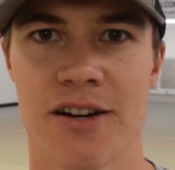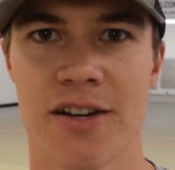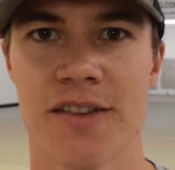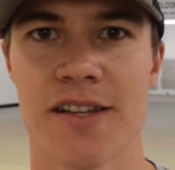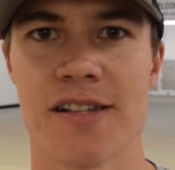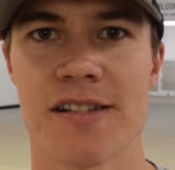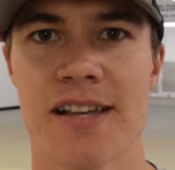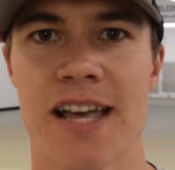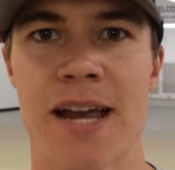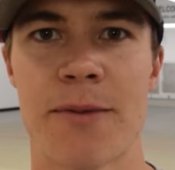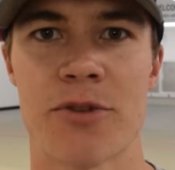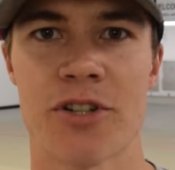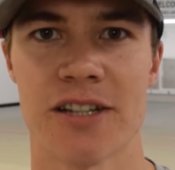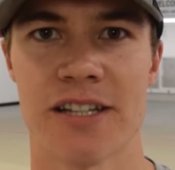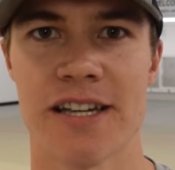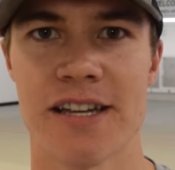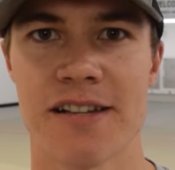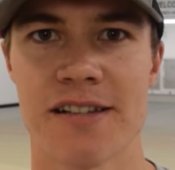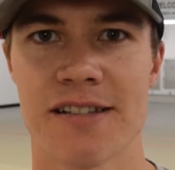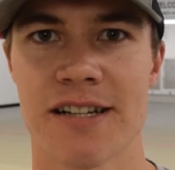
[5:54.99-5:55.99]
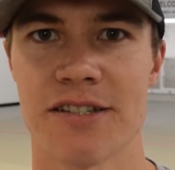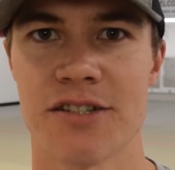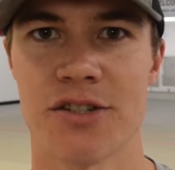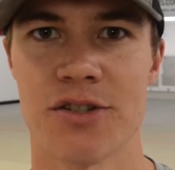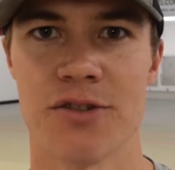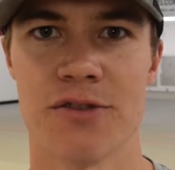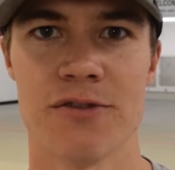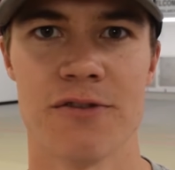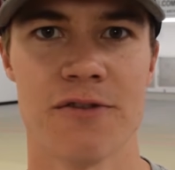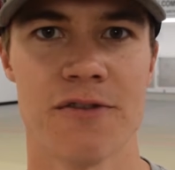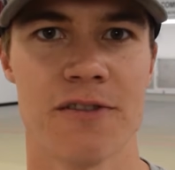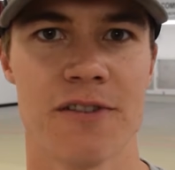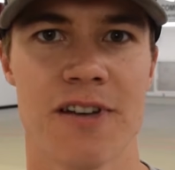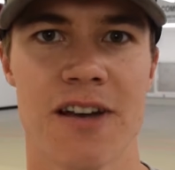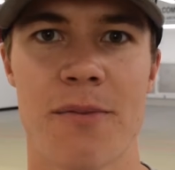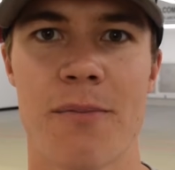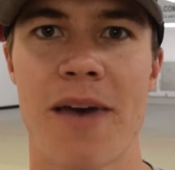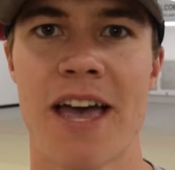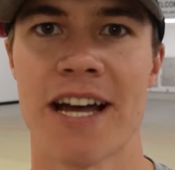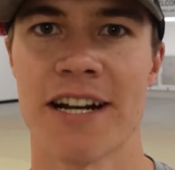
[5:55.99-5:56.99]
on the same release that you've
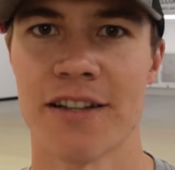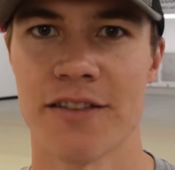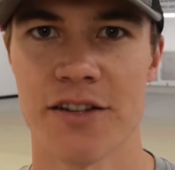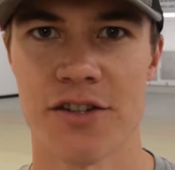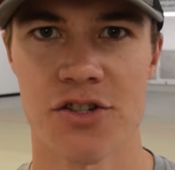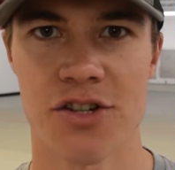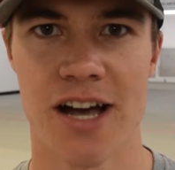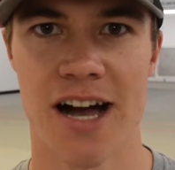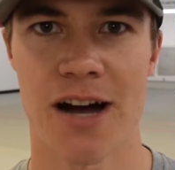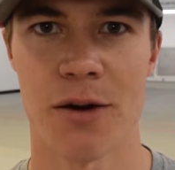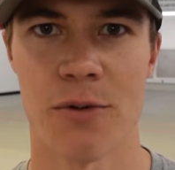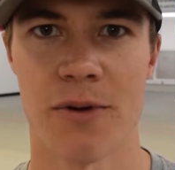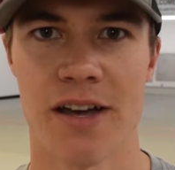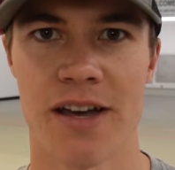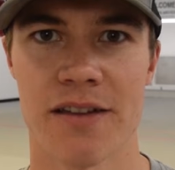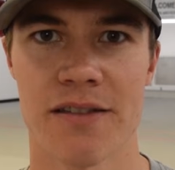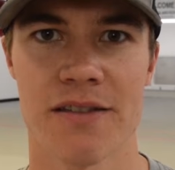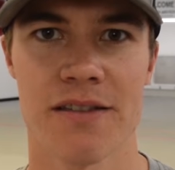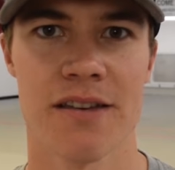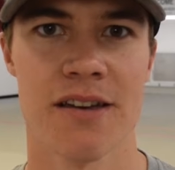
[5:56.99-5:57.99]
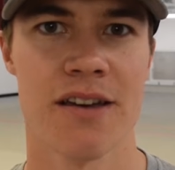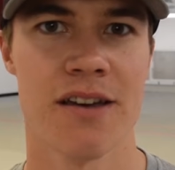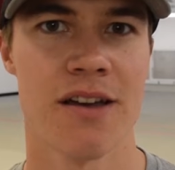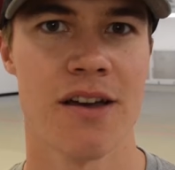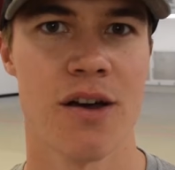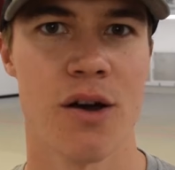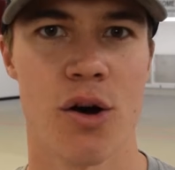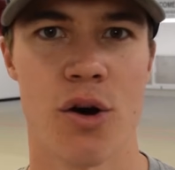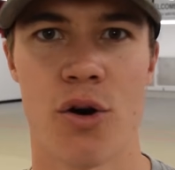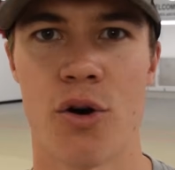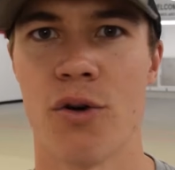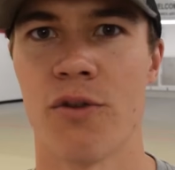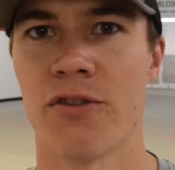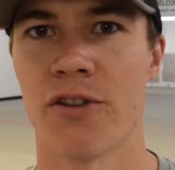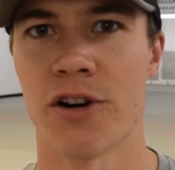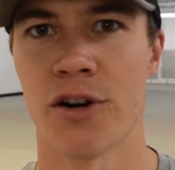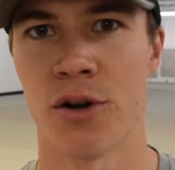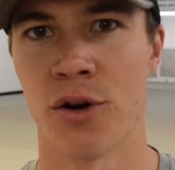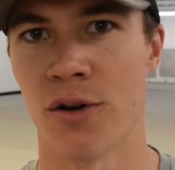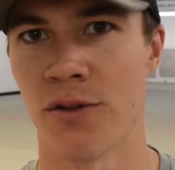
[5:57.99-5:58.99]
commanded the shot with
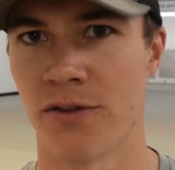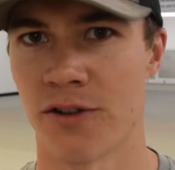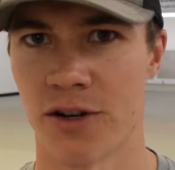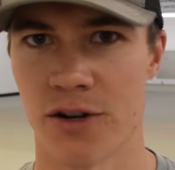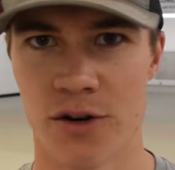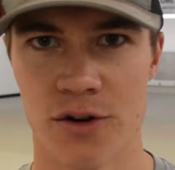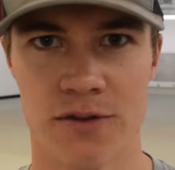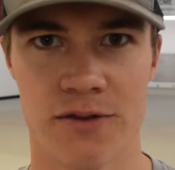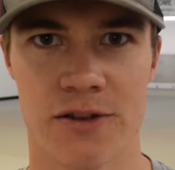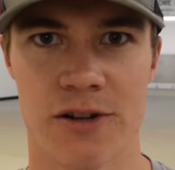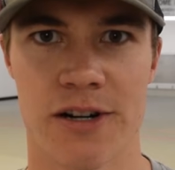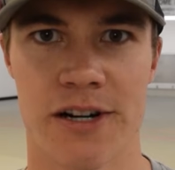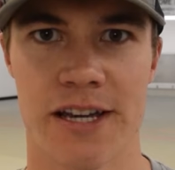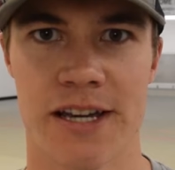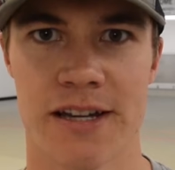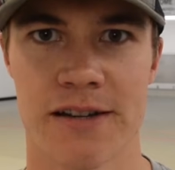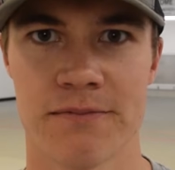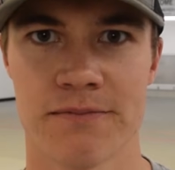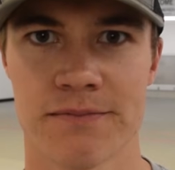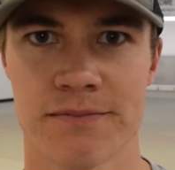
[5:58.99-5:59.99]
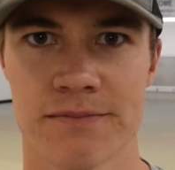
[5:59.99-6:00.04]
over and over and over again.